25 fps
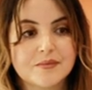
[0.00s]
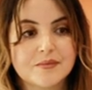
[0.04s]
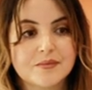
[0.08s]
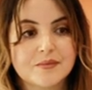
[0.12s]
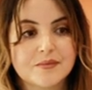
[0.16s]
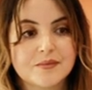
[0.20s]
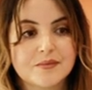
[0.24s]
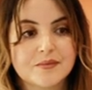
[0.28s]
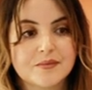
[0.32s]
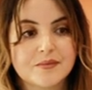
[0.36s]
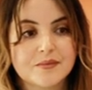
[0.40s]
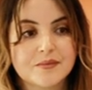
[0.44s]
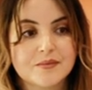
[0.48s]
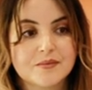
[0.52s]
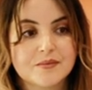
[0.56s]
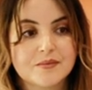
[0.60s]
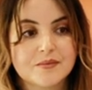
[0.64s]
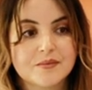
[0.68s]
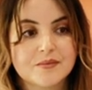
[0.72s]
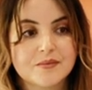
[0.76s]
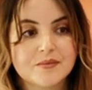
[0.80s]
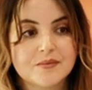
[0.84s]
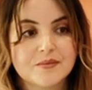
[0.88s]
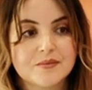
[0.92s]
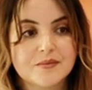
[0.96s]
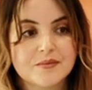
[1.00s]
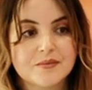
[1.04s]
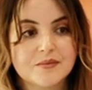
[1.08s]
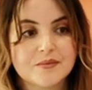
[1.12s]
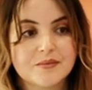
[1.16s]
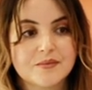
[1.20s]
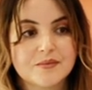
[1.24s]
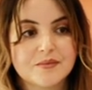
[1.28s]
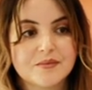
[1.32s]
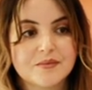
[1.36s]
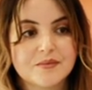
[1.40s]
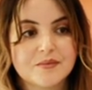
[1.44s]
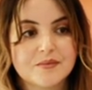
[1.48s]

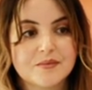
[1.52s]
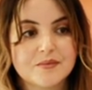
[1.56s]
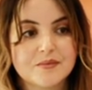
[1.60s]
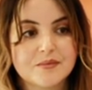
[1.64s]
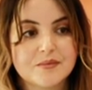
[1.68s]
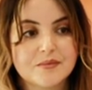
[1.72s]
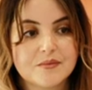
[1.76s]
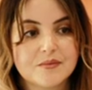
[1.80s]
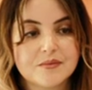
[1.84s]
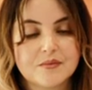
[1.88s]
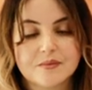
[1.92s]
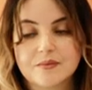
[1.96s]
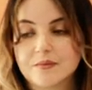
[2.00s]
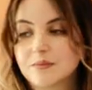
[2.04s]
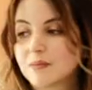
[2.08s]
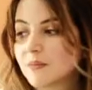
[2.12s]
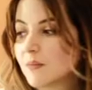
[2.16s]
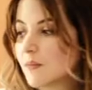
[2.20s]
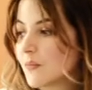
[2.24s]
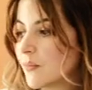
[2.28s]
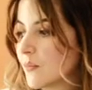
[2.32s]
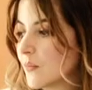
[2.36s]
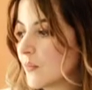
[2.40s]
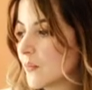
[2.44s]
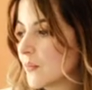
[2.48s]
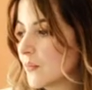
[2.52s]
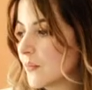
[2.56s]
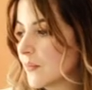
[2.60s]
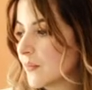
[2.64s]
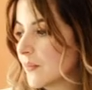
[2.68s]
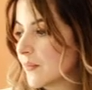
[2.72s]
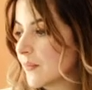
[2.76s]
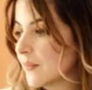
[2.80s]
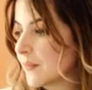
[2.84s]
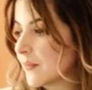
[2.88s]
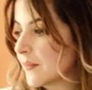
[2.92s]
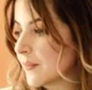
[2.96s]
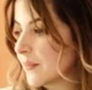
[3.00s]

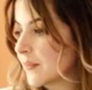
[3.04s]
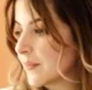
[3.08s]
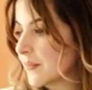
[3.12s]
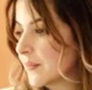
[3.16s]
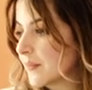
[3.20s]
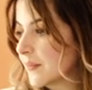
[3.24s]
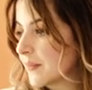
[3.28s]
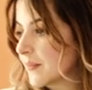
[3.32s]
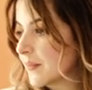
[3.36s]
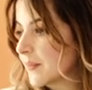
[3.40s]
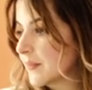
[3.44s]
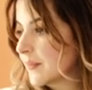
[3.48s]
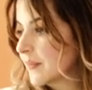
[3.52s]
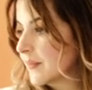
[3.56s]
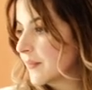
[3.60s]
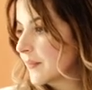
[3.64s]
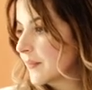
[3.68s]
(not speaking)